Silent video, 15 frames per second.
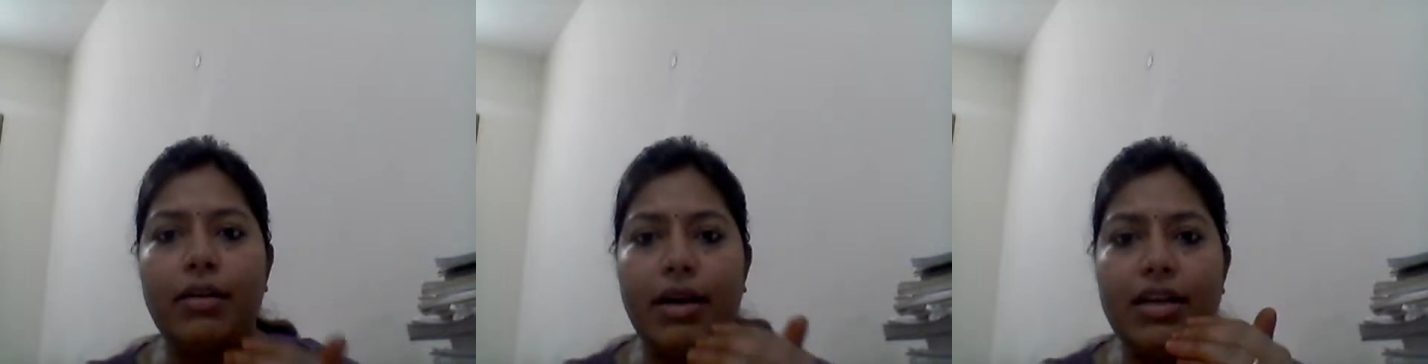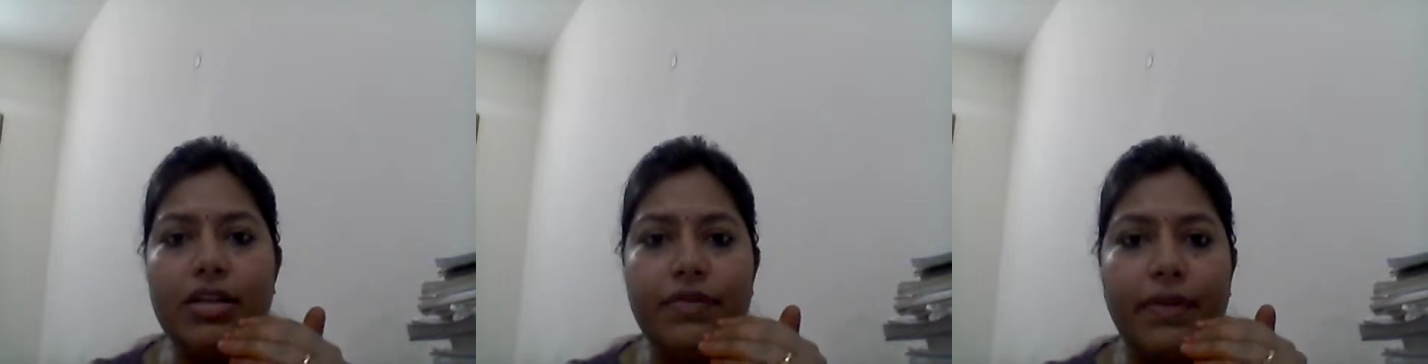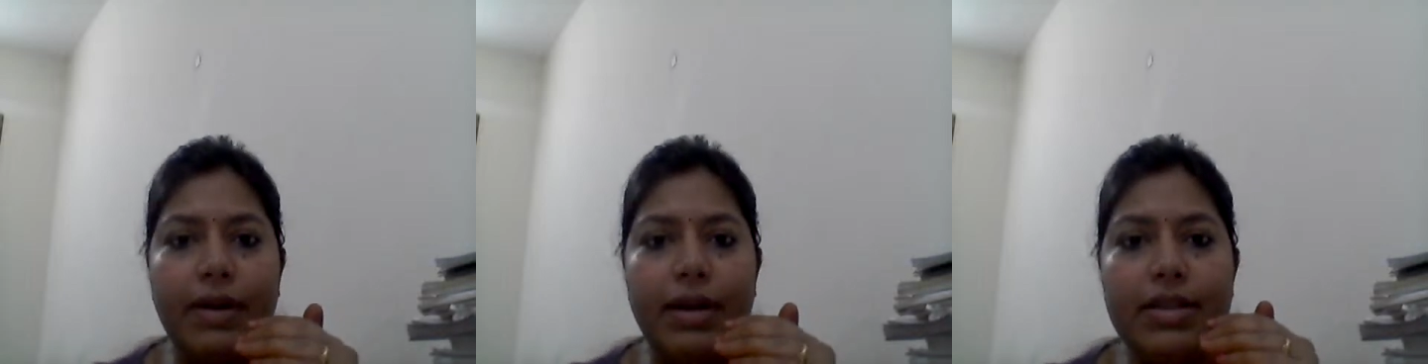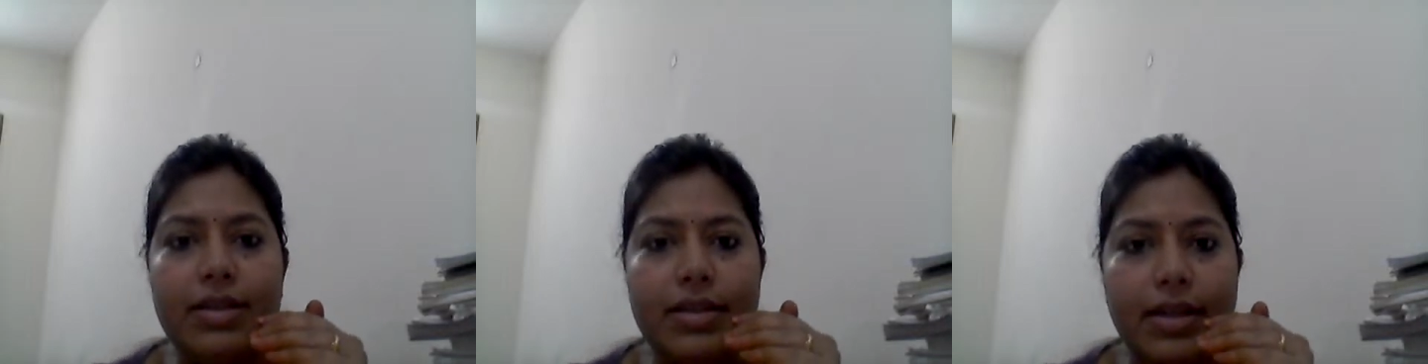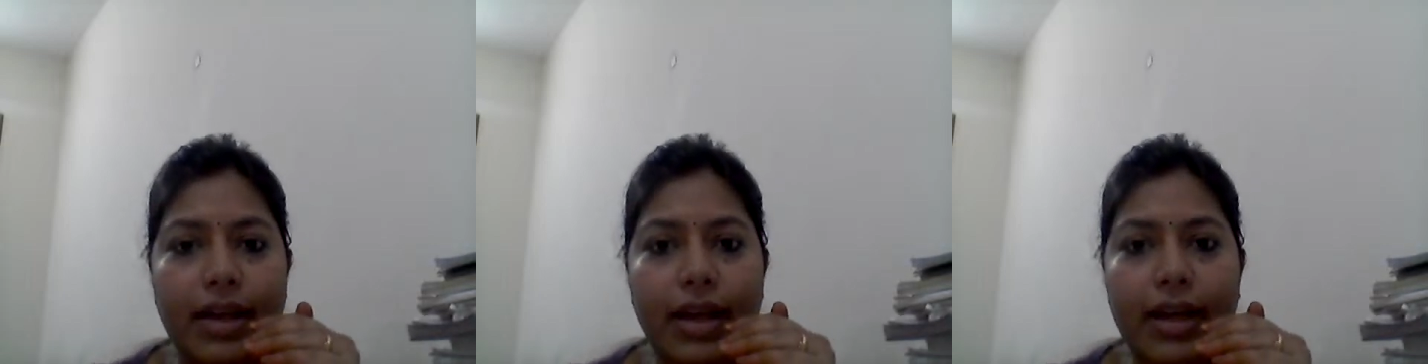
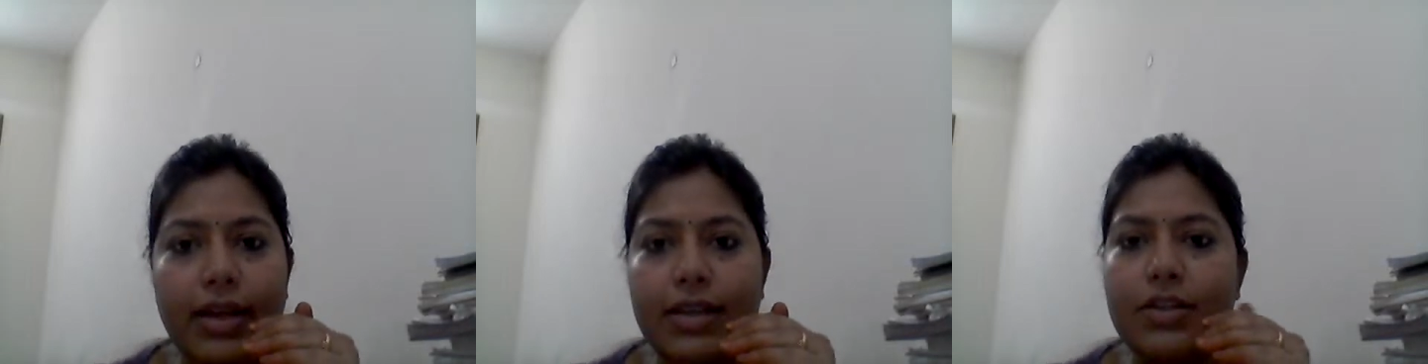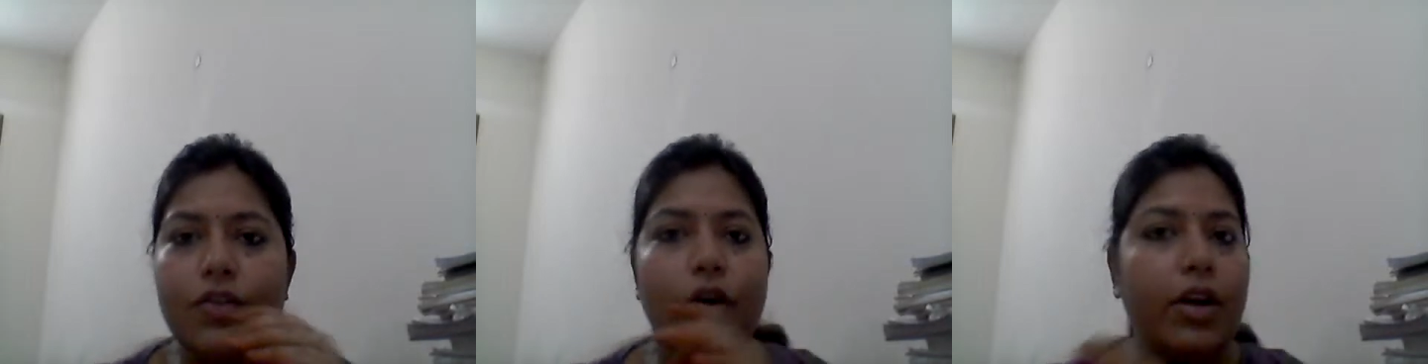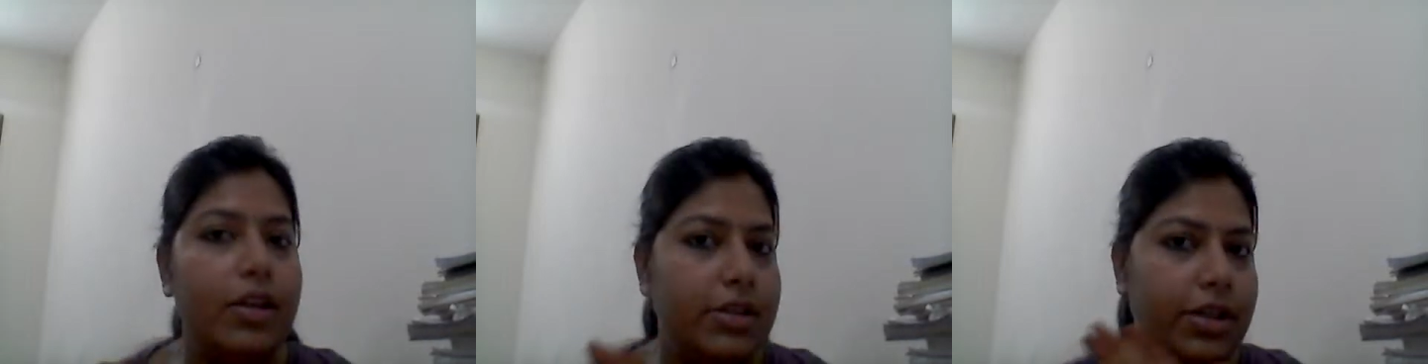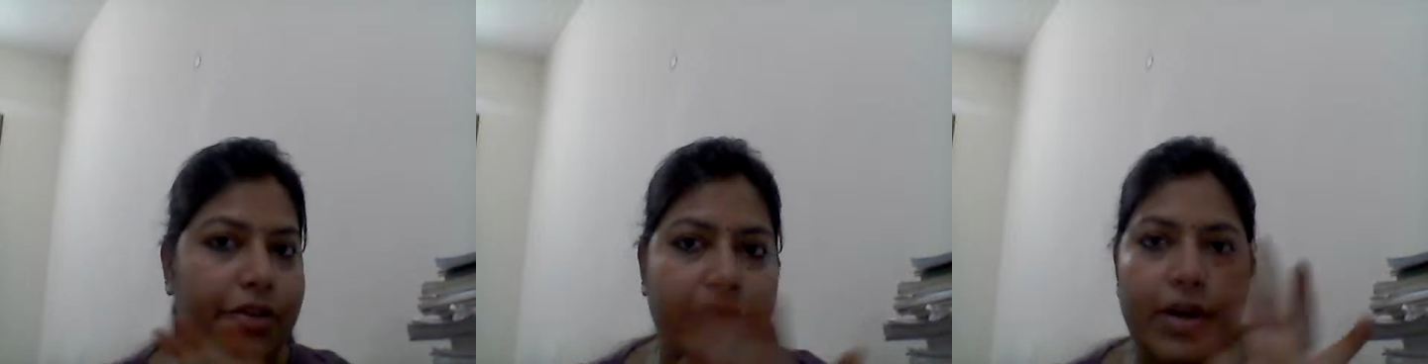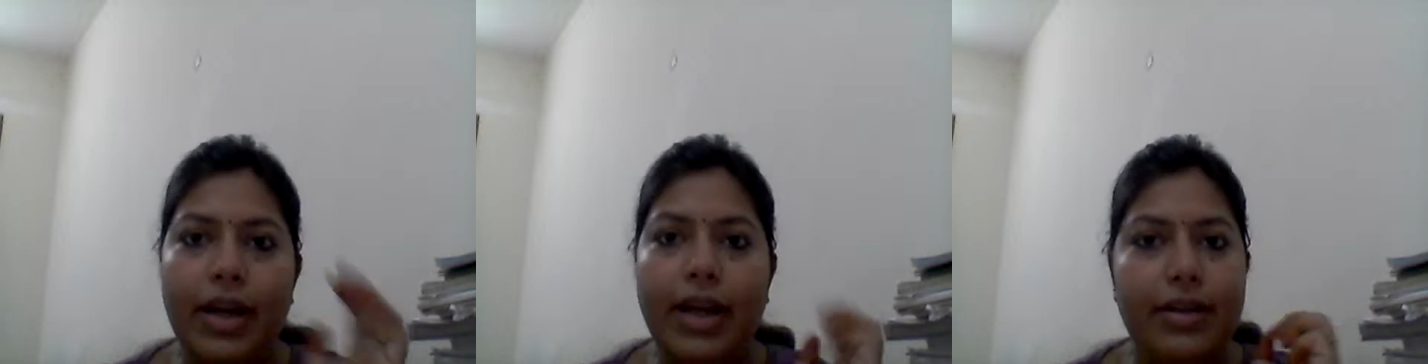transparency, it is not a
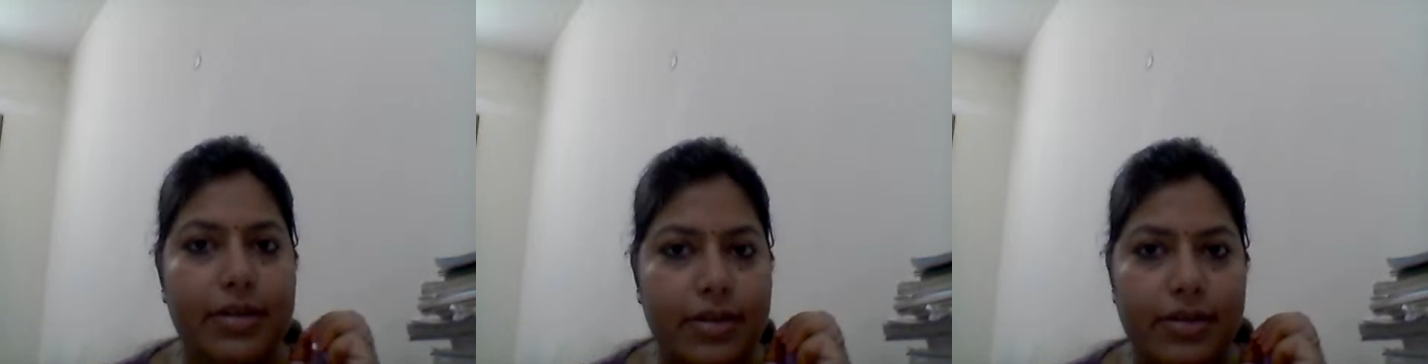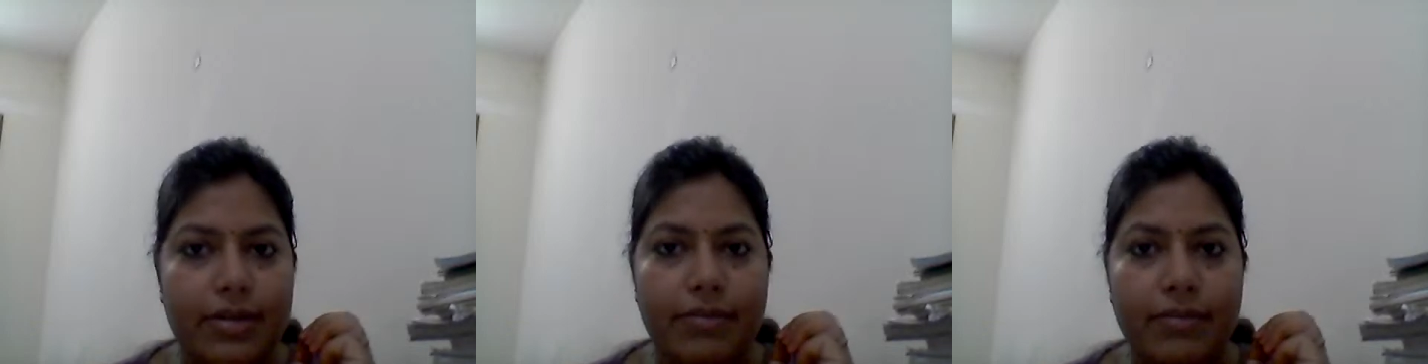generalized.